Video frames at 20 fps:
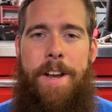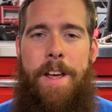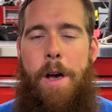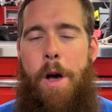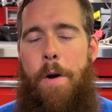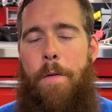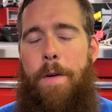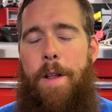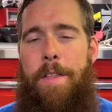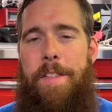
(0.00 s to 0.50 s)

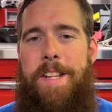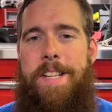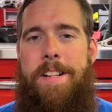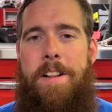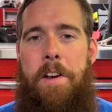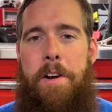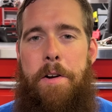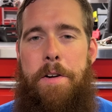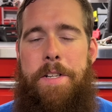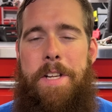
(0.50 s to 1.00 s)
Hopefully this
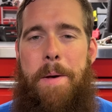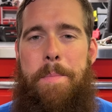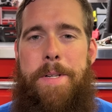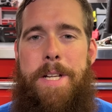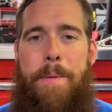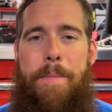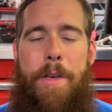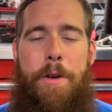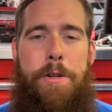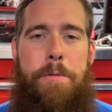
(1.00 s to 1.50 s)
clears up
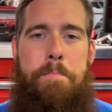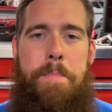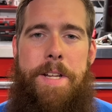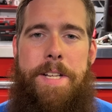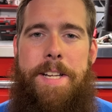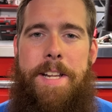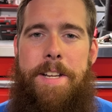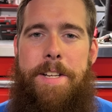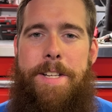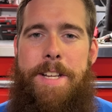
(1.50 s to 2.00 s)
some of those
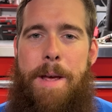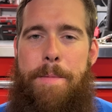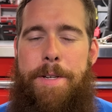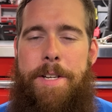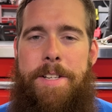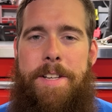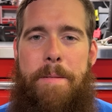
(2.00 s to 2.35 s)
misconceptions